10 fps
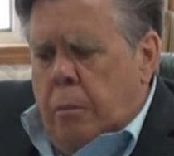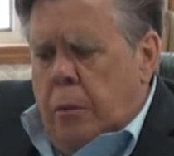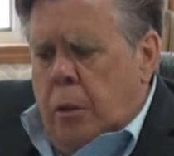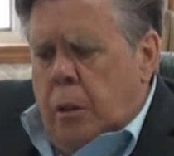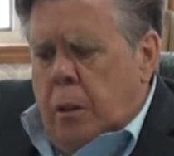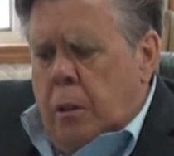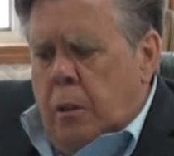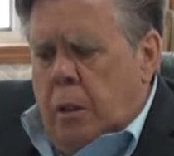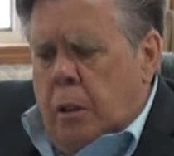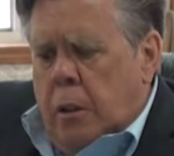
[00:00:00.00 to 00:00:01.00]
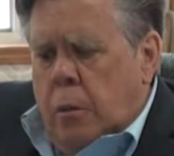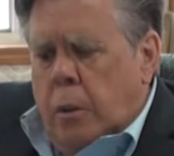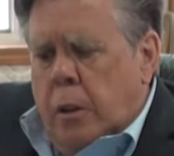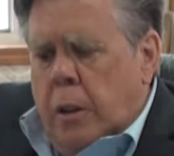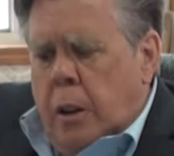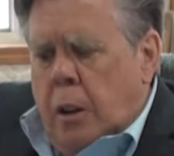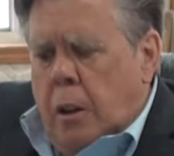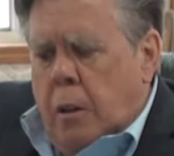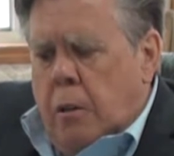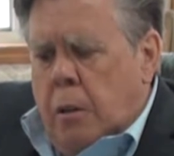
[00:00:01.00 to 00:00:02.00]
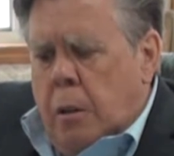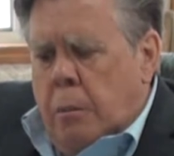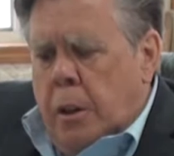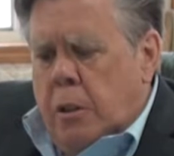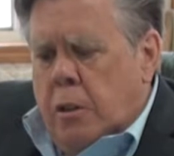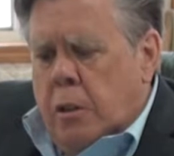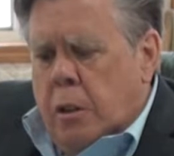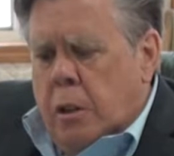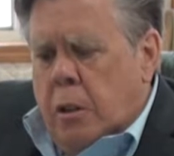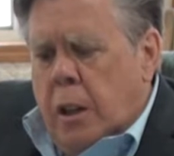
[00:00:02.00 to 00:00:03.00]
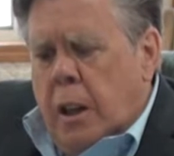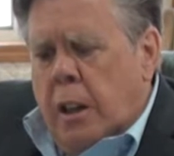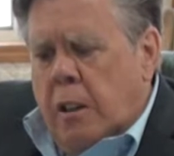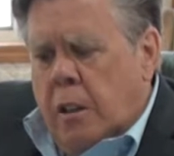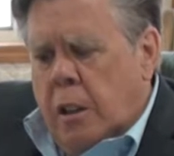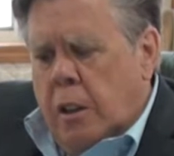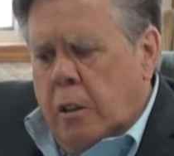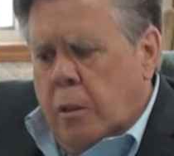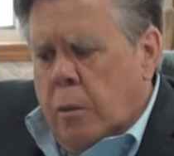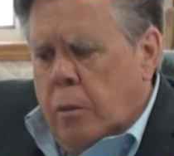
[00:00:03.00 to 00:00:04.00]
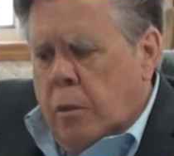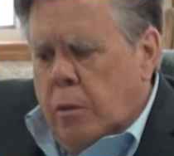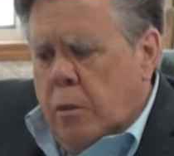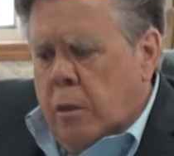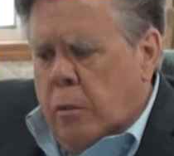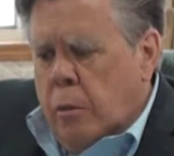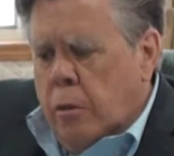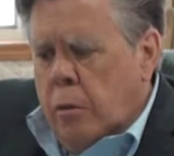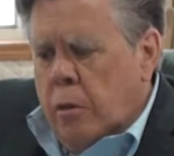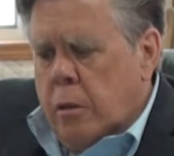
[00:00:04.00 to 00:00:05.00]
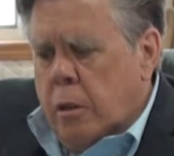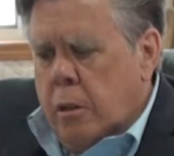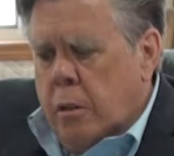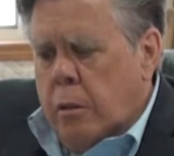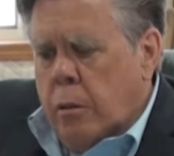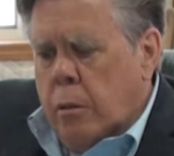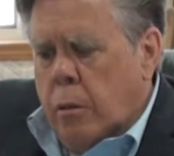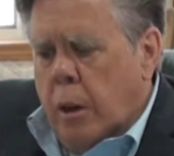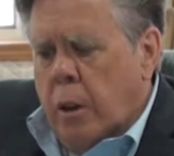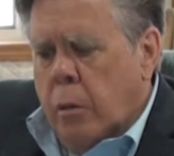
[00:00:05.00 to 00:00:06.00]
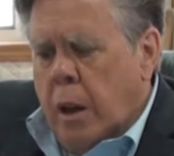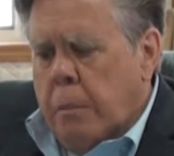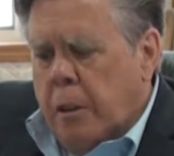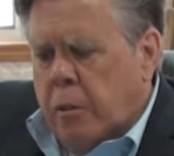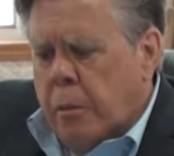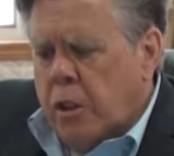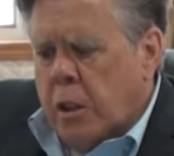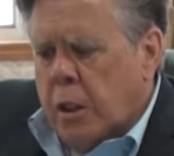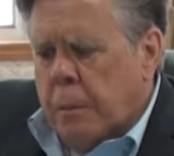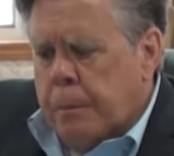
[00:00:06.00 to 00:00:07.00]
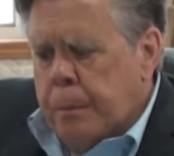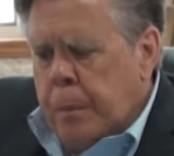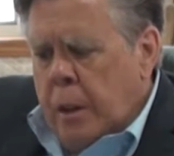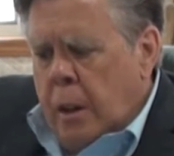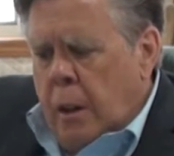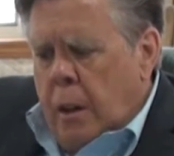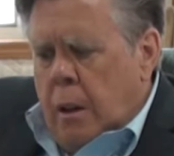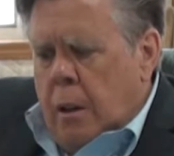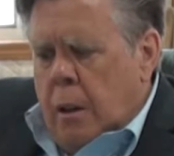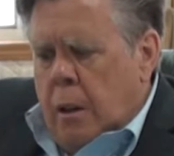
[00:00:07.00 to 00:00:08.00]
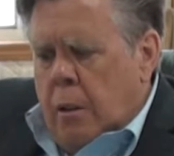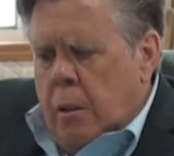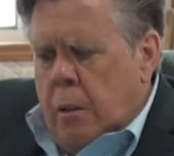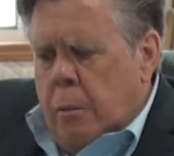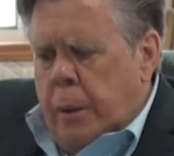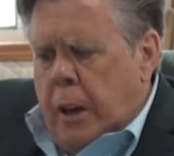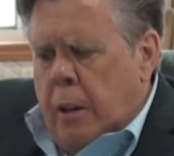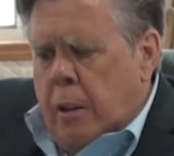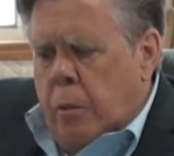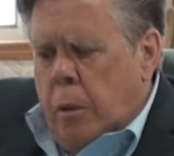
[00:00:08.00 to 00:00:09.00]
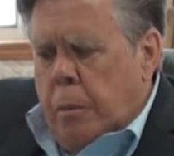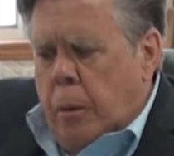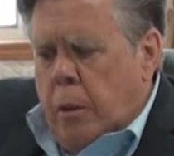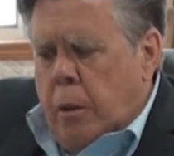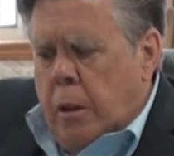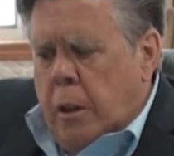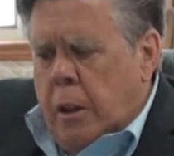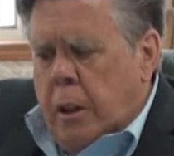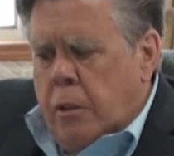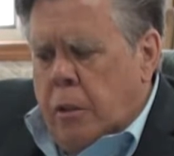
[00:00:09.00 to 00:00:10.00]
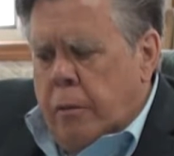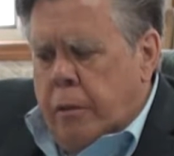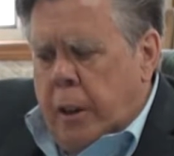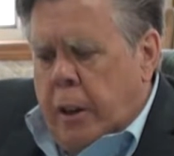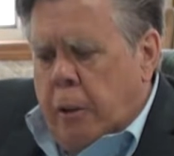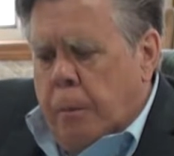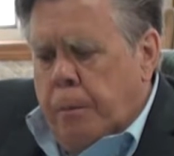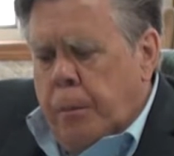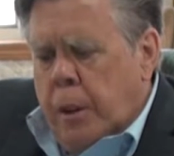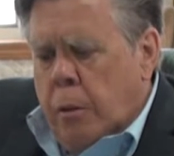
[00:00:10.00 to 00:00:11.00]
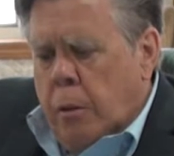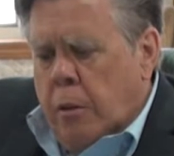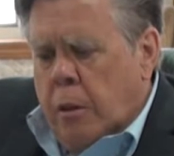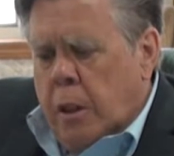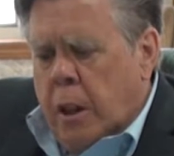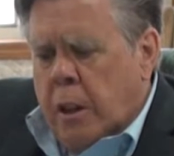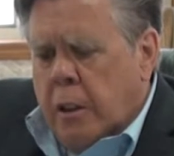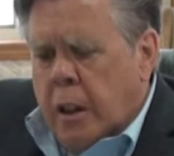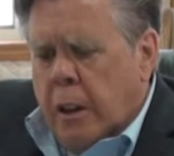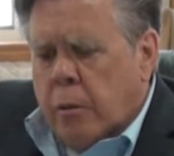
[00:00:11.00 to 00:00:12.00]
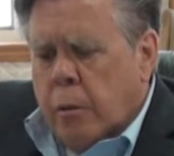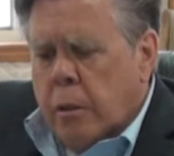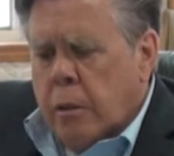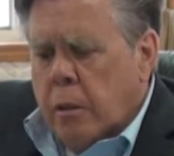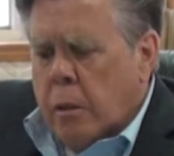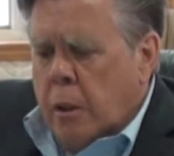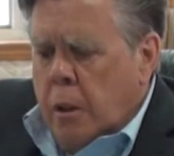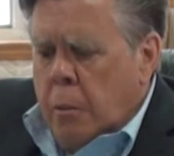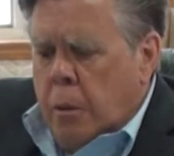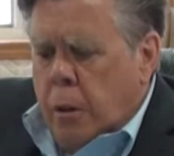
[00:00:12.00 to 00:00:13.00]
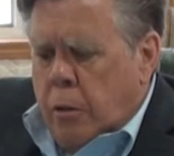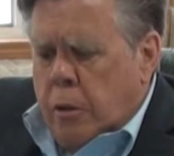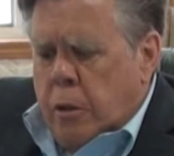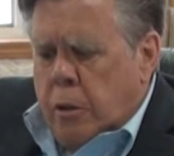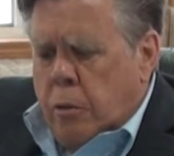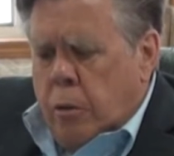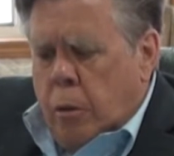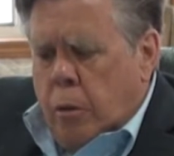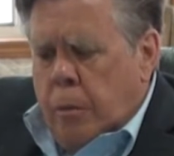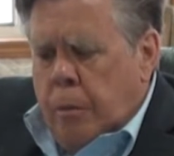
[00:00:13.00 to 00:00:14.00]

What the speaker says: dealing with a Beach 18 that was en route to Grand Rapids, Michigan. And the pilot reported an engine fire. He was in contact with the approach control.